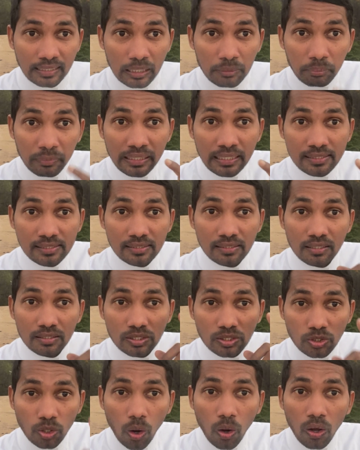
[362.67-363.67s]
That means
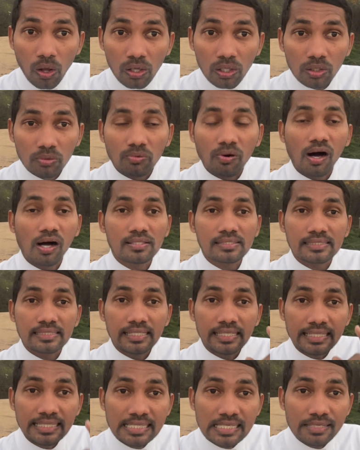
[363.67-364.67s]
Saul was
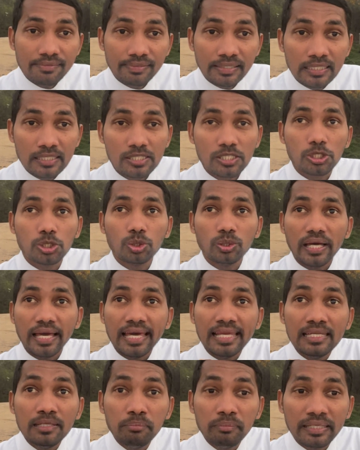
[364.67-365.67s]
leaving to
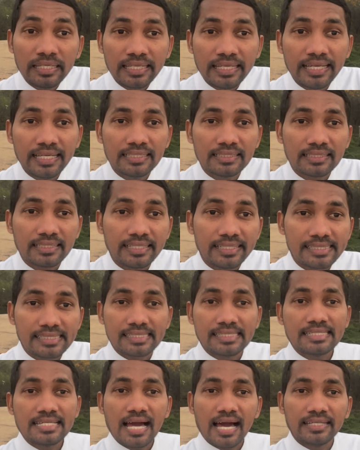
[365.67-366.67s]
eliminate
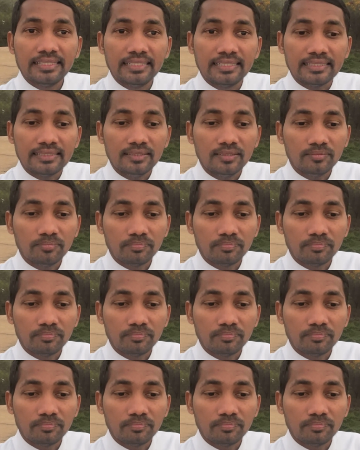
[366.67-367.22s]
Christianity.